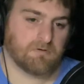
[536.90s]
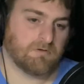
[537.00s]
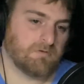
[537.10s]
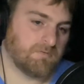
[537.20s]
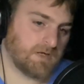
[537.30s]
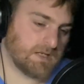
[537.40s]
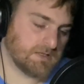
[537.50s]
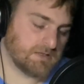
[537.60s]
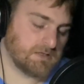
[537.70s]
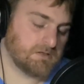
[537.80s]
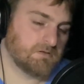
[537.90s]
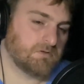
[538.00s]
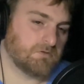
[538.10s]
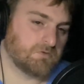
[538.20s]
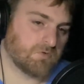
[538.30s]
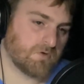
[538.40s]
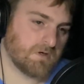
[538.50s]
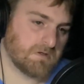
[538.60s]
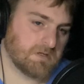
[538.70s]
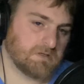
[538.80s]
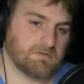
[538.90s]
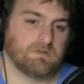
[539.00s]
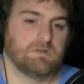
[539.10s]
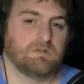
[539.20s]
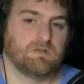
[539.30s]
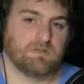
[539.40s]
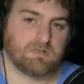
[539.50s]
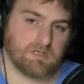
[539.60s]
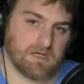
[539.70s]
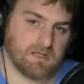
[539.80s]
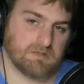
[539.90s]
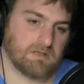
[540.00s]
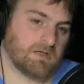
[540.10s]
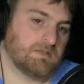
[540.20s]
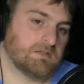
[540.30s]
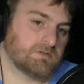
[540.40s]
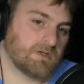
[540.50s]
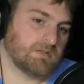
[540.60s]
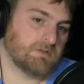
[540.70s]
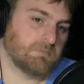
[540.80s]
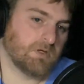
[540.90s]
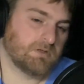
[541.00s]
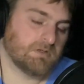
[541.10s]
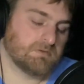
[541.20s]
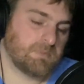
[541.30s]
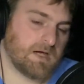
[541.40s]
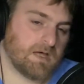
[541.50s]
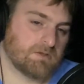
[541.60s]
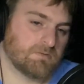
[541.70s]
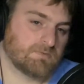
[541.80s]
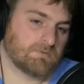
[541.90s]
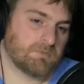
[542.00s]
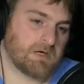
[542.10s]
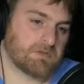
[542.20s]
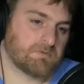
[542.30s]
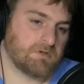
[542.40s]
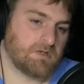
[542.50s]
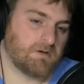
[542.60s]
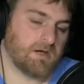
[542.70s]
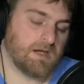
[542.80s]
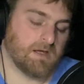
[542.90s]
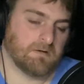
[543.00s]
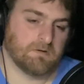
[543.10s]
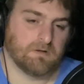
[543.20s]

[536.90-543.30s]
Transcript: new vanity, new toilet. Again, I did both those bathrooms for about $3,000.